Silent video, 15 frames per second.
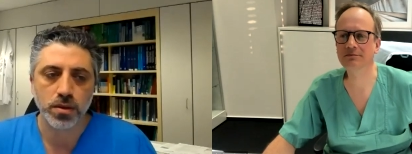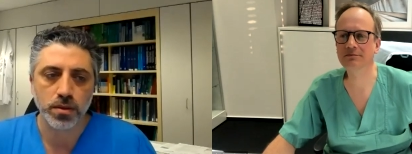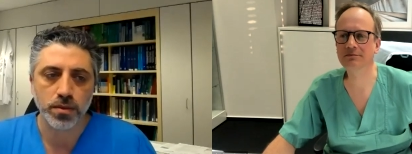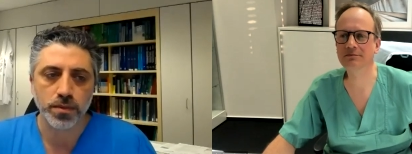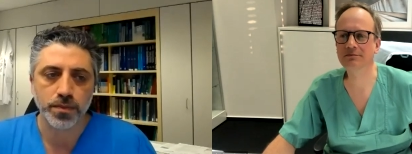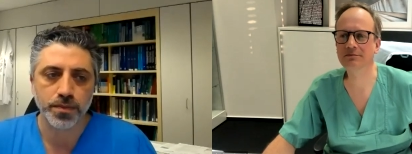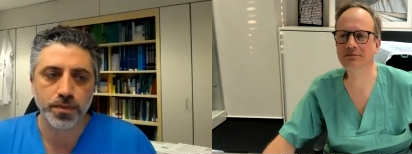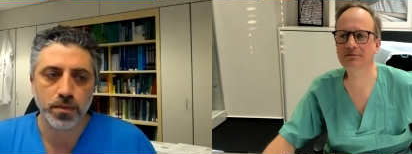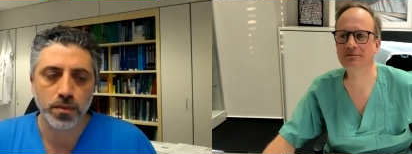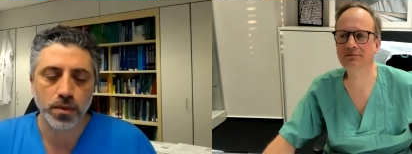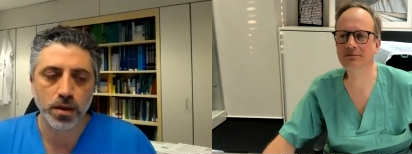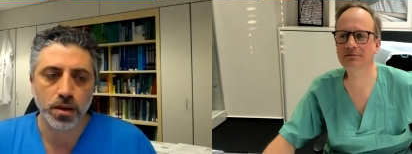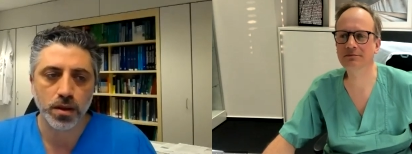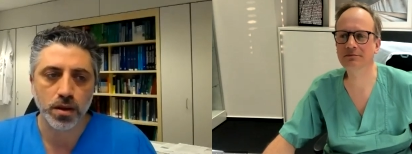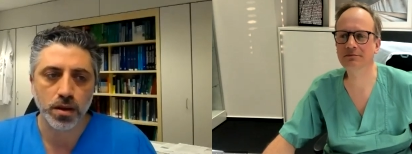Speaker 1: um,
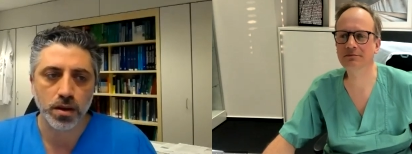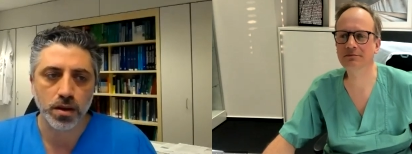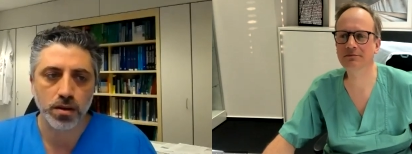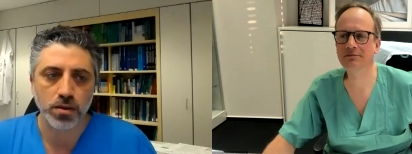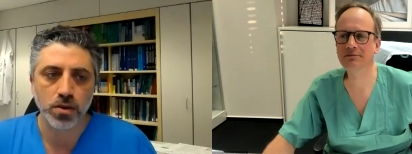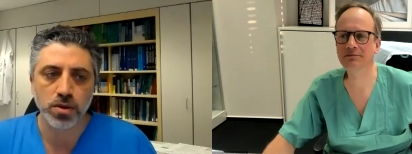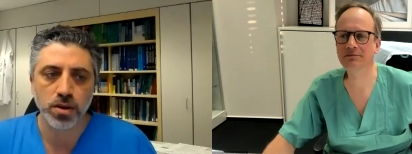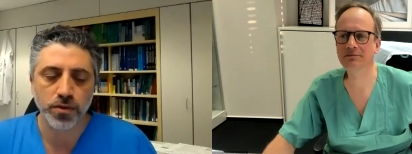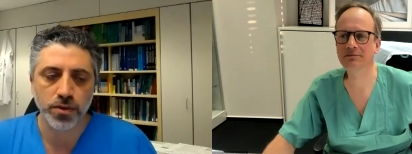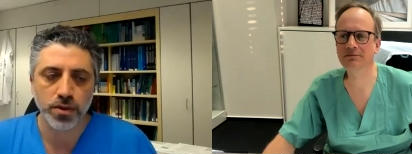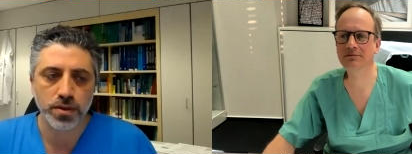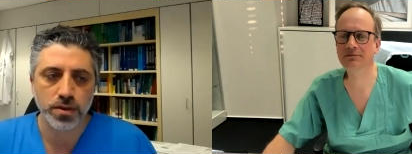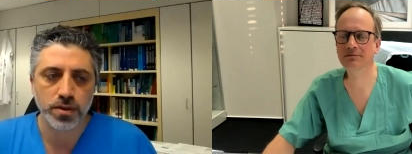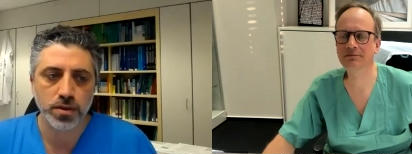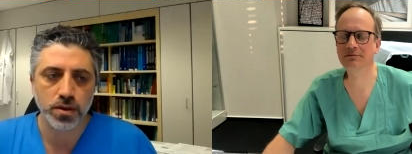uh, no
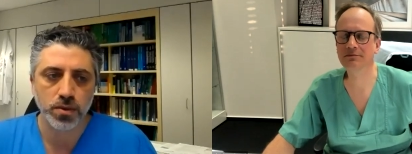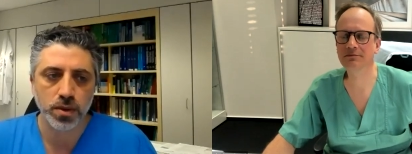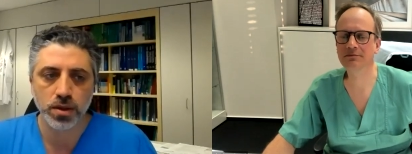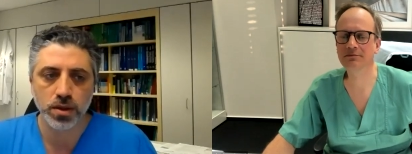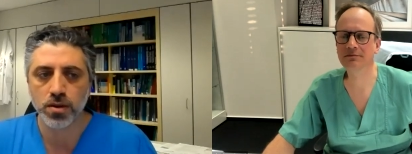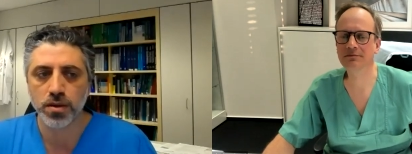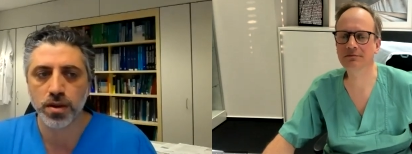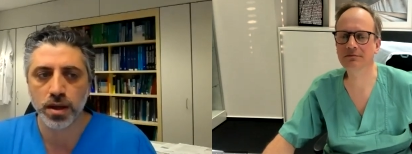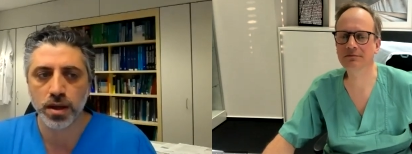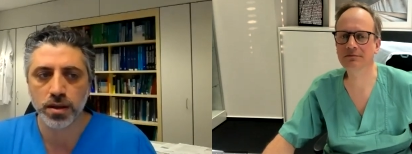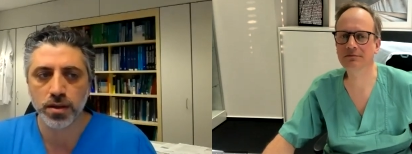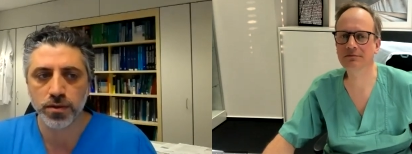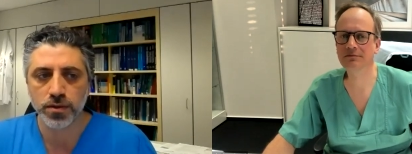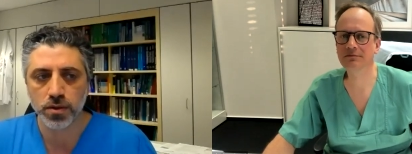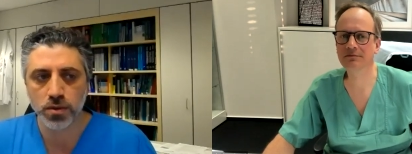difference. So we know
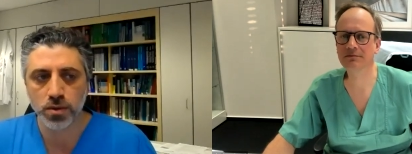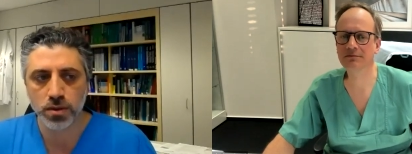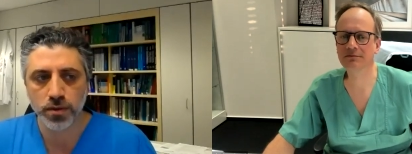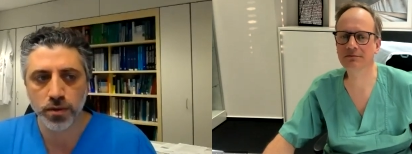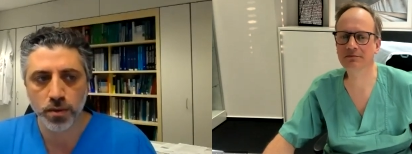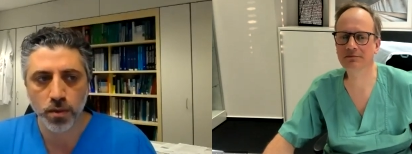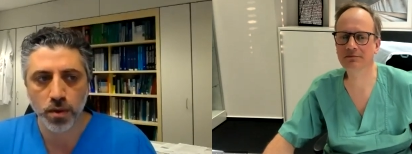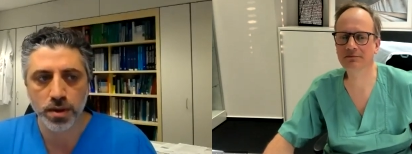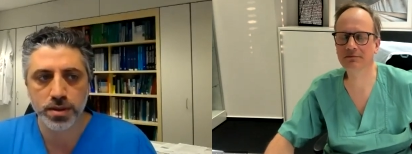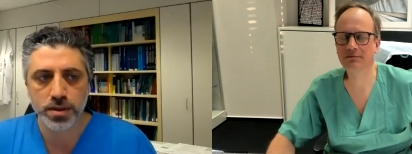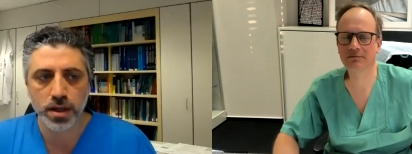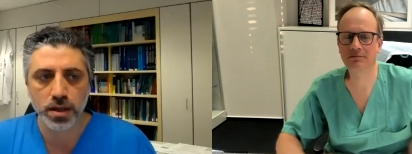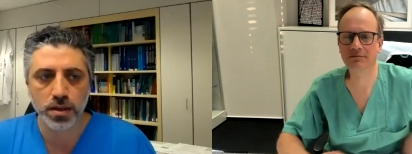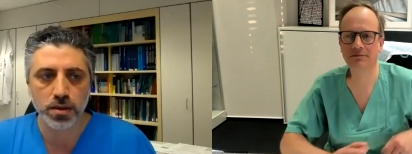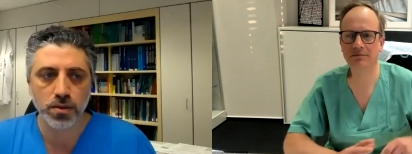that if you do it from one
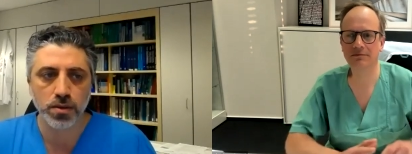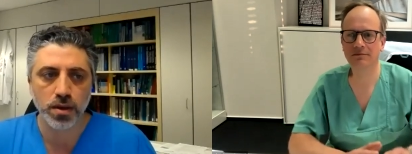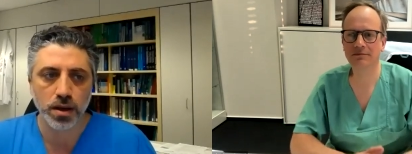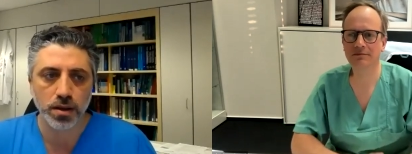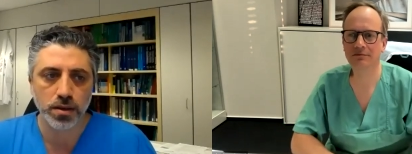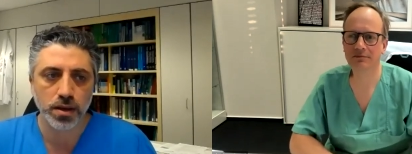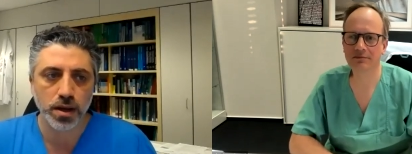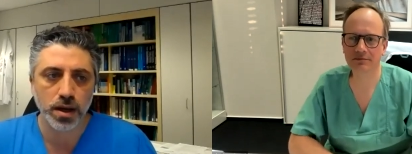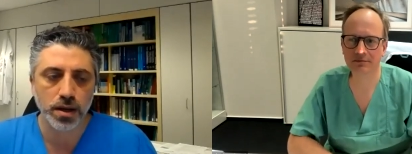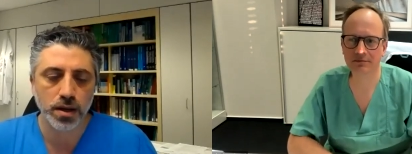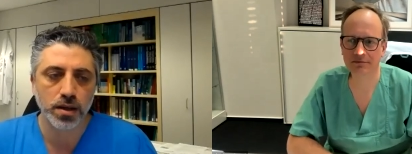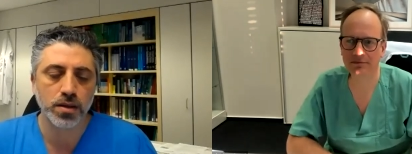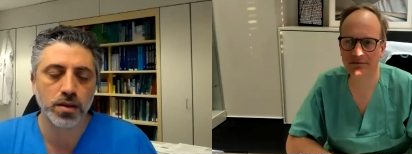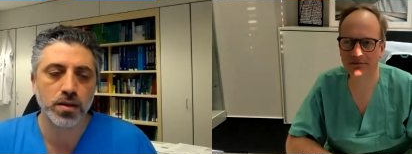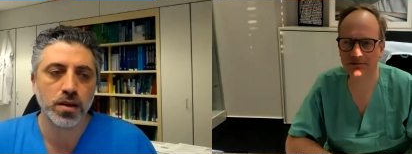side and do the
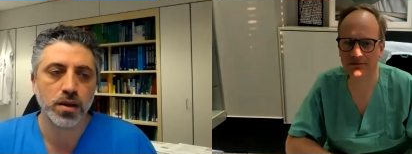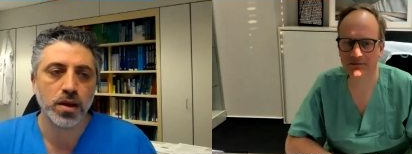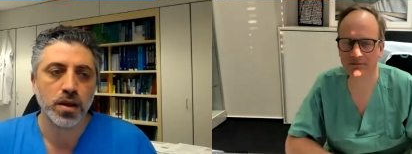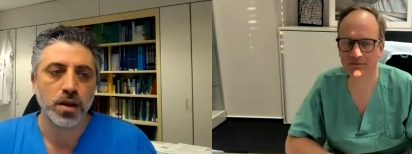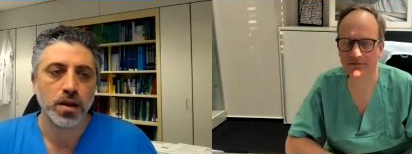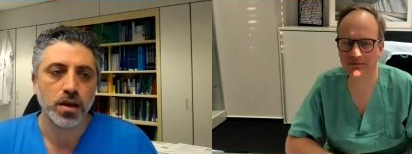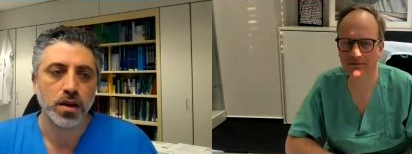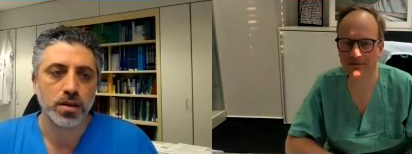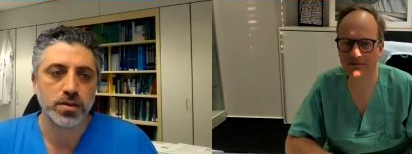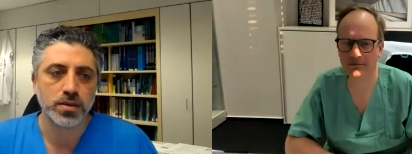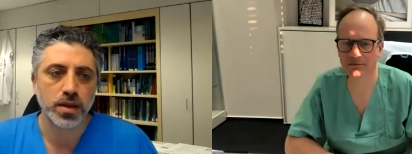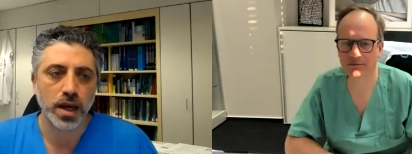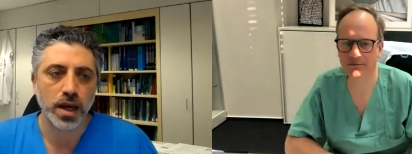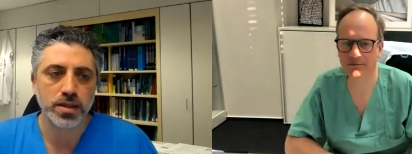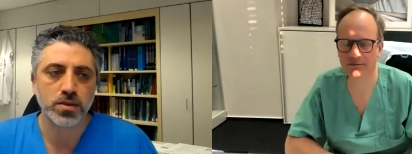undercutting,
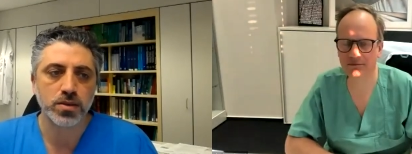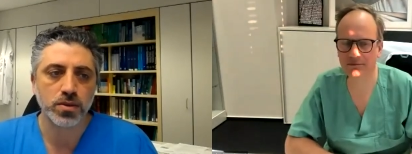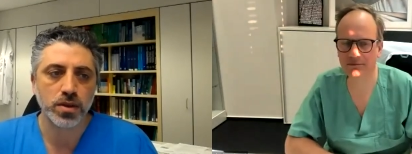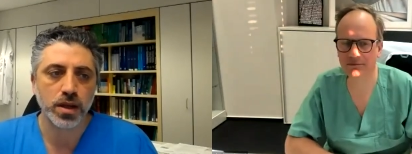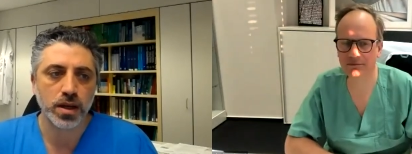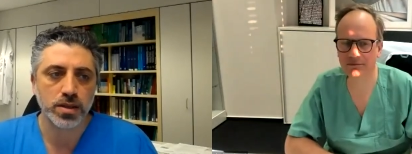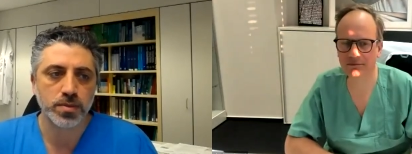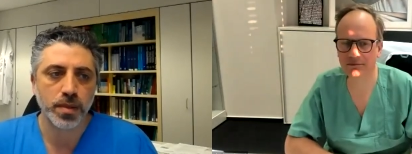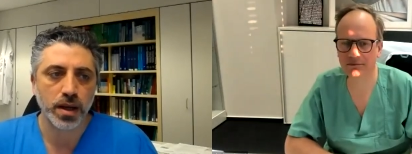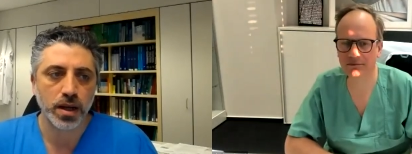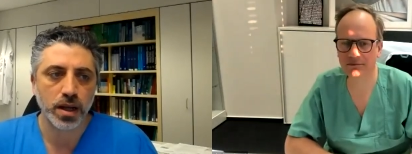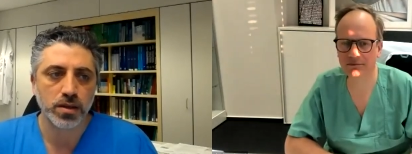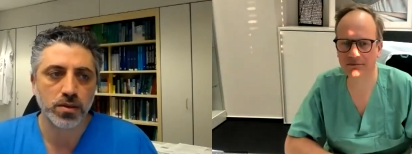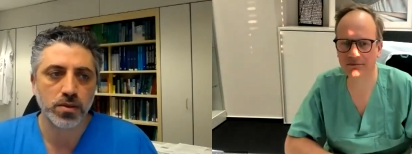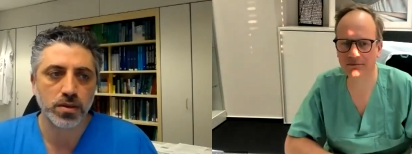it's as good as
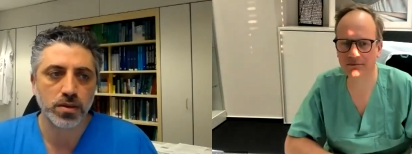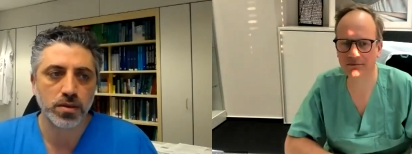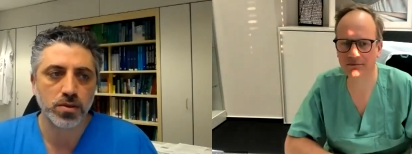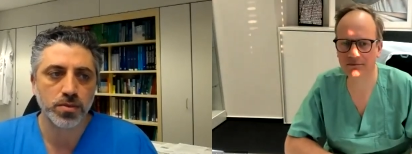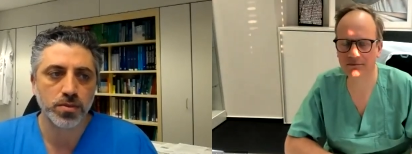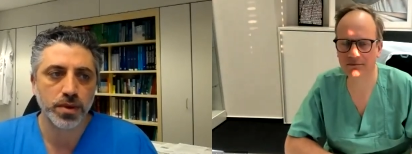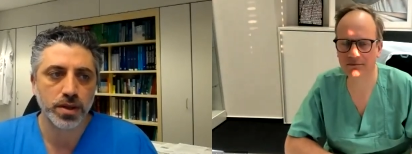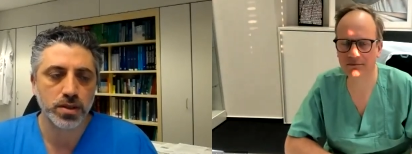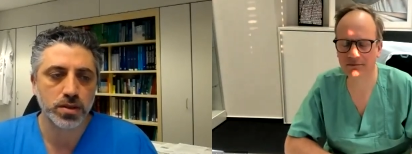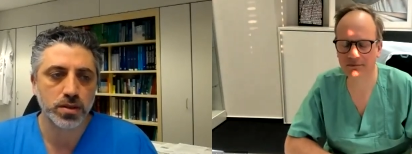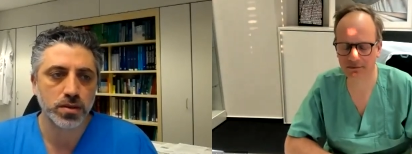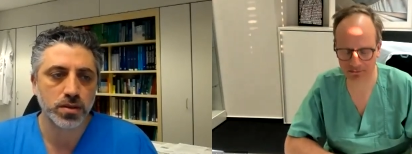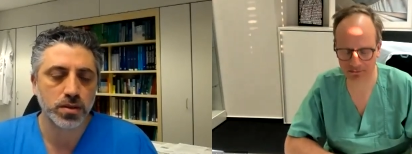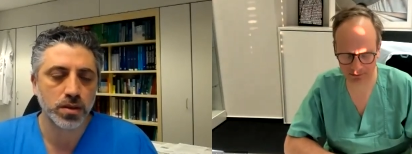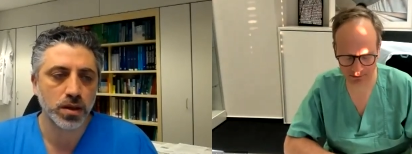bilateral
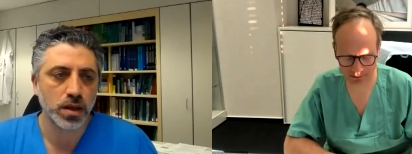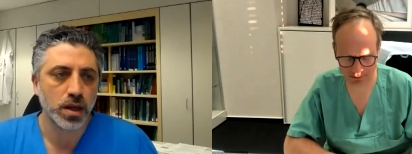decompression.